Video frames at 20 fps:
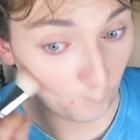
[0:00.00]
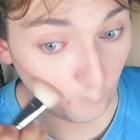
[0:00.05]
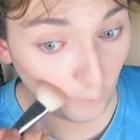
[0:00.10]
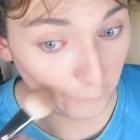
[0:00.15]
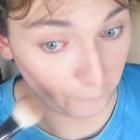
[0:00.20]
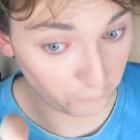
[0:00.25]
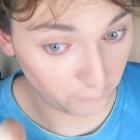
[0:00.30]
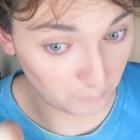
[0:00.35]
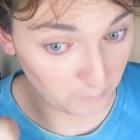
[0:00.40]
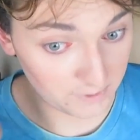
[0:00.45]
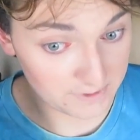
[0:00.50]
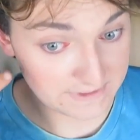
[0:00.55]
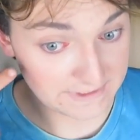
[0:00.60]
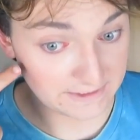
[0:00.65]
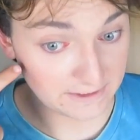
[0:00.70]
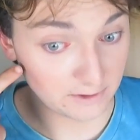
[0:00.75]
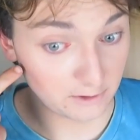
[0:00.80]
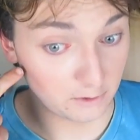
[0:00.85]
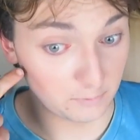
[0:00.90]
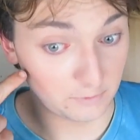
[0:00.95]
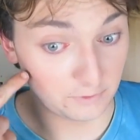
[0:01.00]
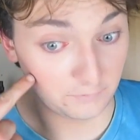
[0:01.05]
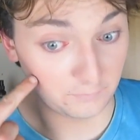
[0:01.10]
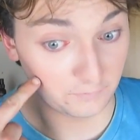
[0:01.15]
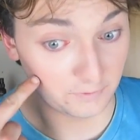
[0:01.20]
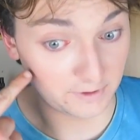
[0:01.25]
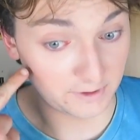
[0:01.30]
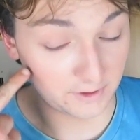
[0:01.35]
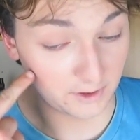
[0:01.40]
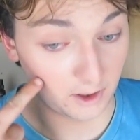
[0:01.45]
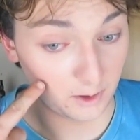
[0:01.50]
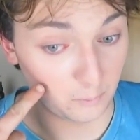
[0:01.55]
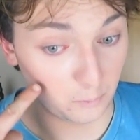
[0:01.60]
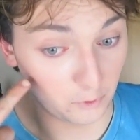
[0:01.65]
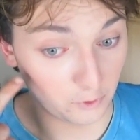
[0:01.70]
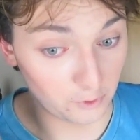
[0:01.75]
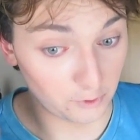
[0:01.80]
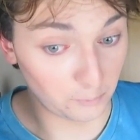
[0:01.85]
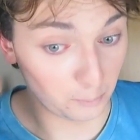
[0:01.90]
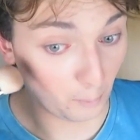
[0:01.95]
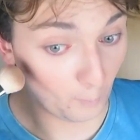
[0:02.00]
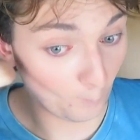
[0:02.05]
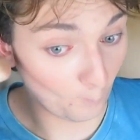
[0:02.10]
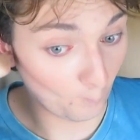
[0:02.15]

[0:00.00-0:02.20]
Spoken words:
I just don't want to take it, almost flick it upward